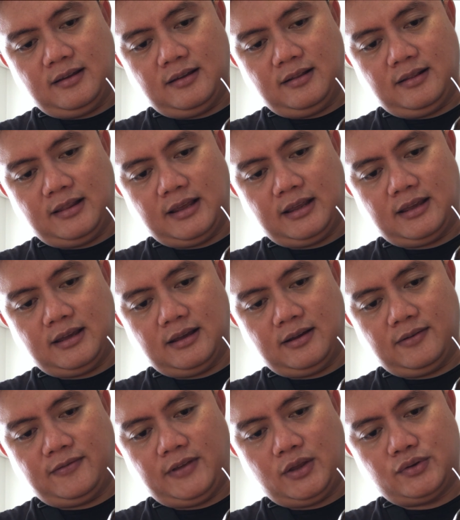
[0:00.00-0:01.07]
like a
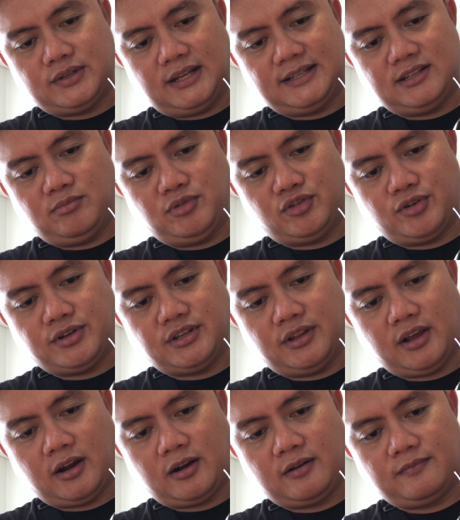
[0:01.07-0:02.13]
few centimeters in there.